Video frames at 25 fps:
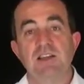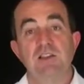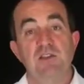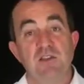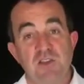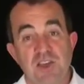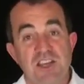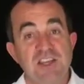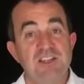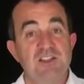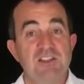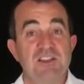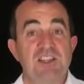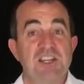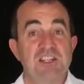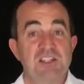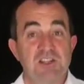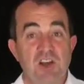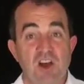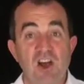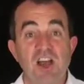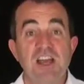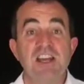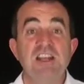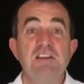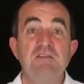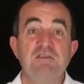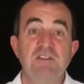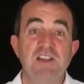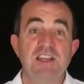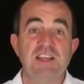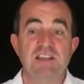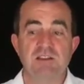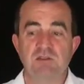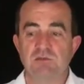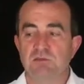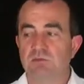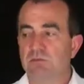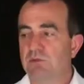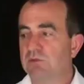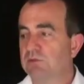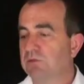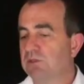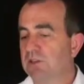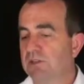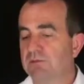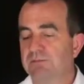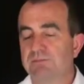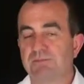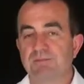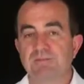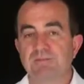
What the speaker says: These are the tiny flickers. What was that?